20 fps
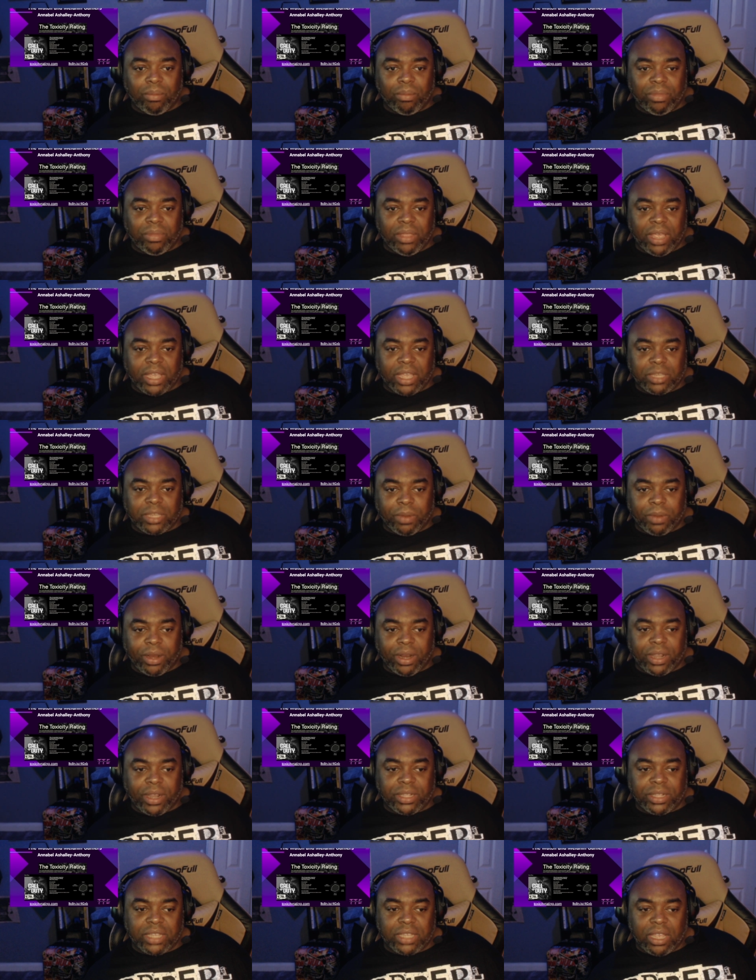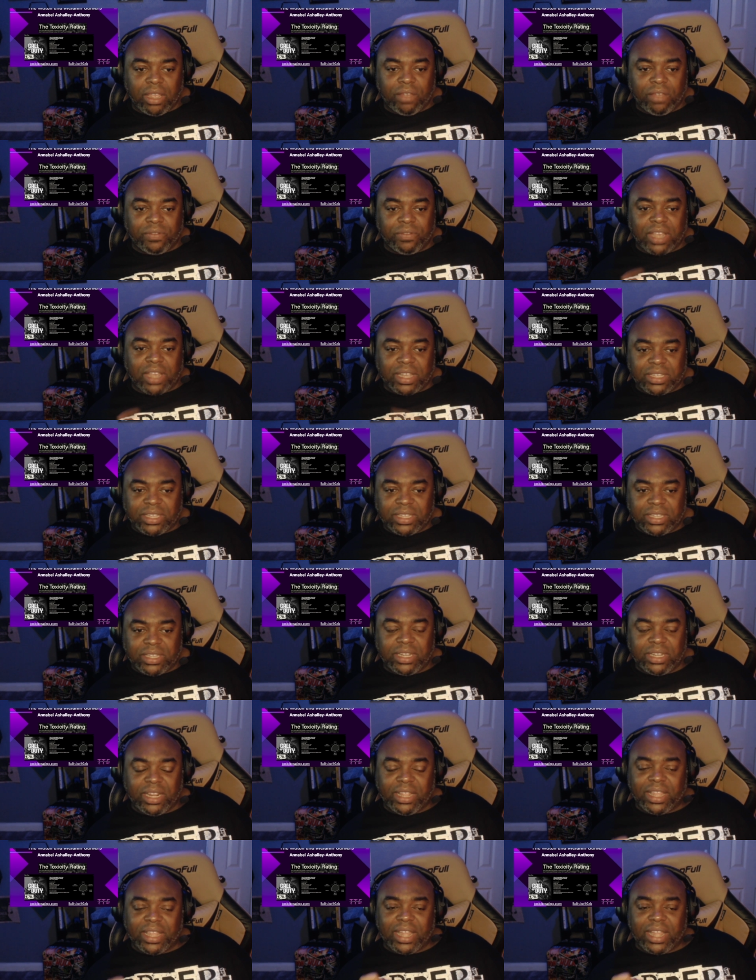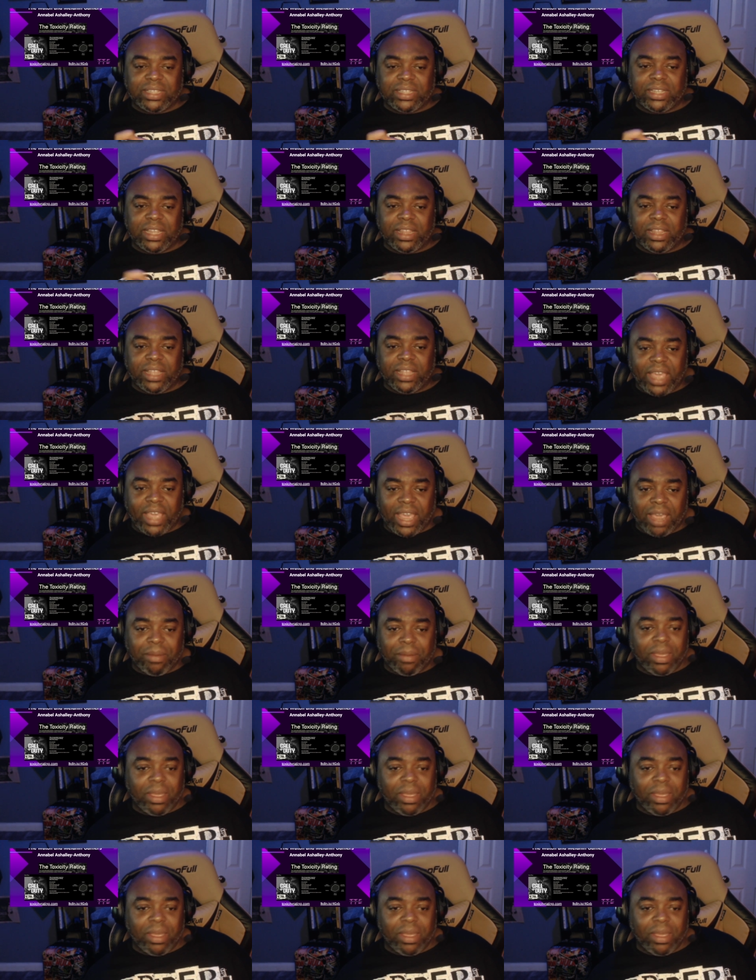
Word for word: the experience of toxicity that's in the game.